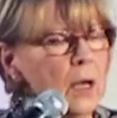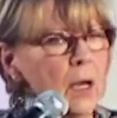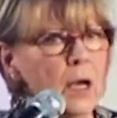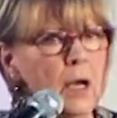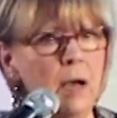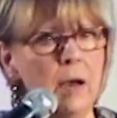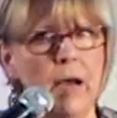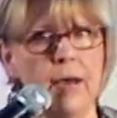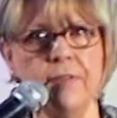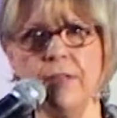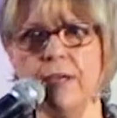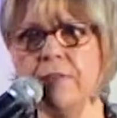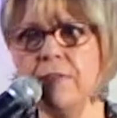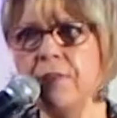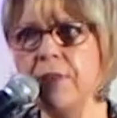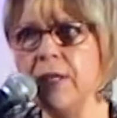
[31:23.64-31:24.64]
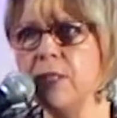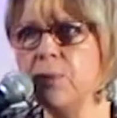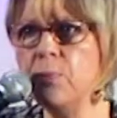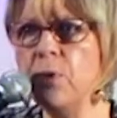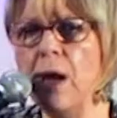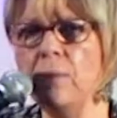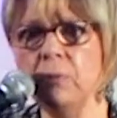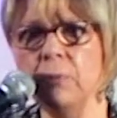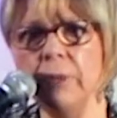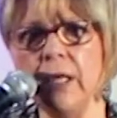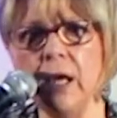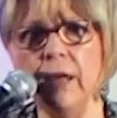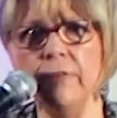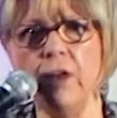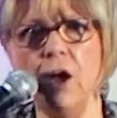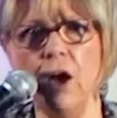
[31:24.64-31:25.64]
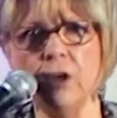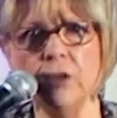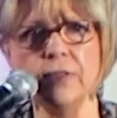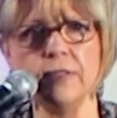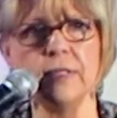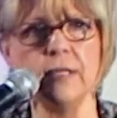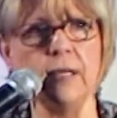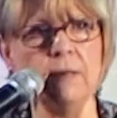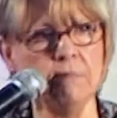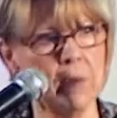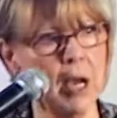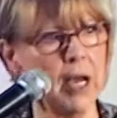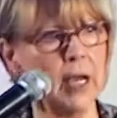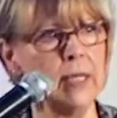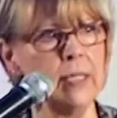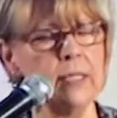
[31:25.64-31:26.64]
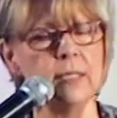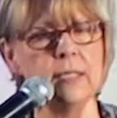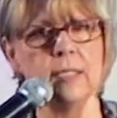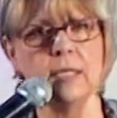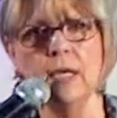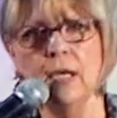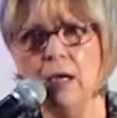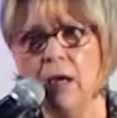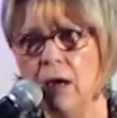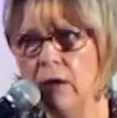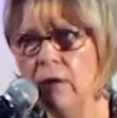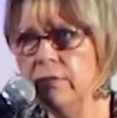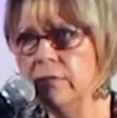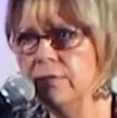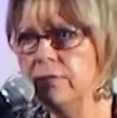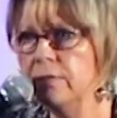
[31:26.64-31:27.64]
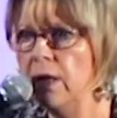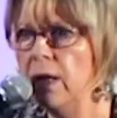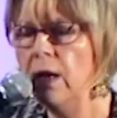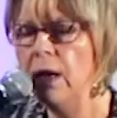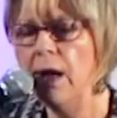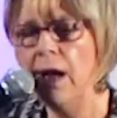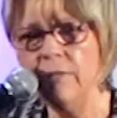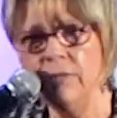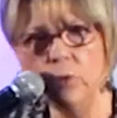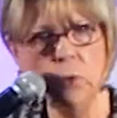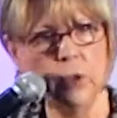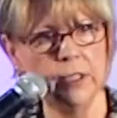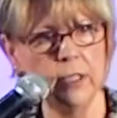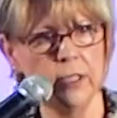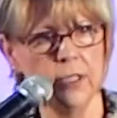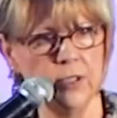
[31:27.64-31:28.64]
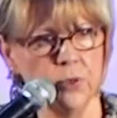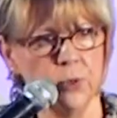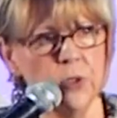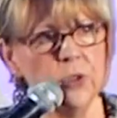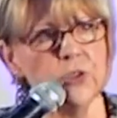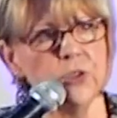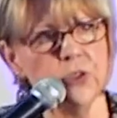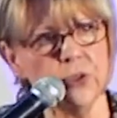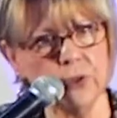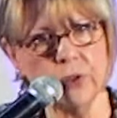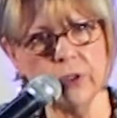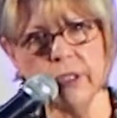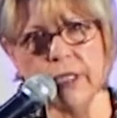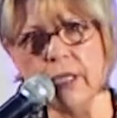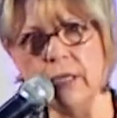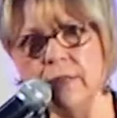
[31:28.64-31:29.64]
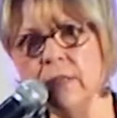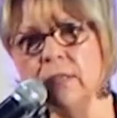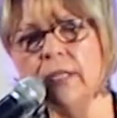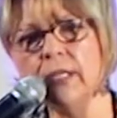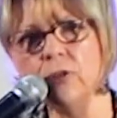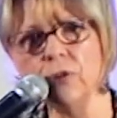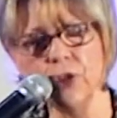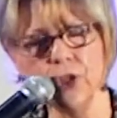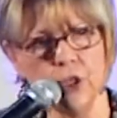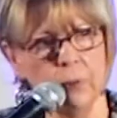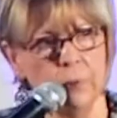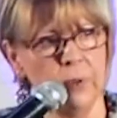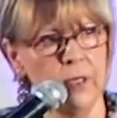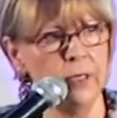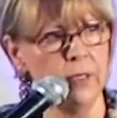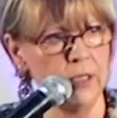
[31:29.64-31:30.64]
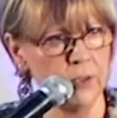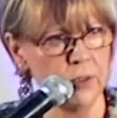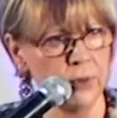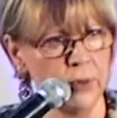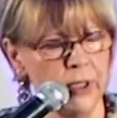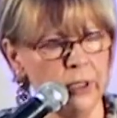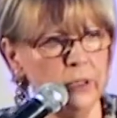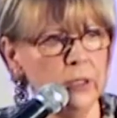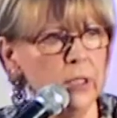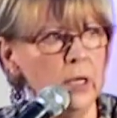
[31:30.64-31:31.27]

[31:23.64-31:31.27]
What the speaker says: I think that that's probably on the hearts and minds of everyone in Israel, certainly the leadership in Israel.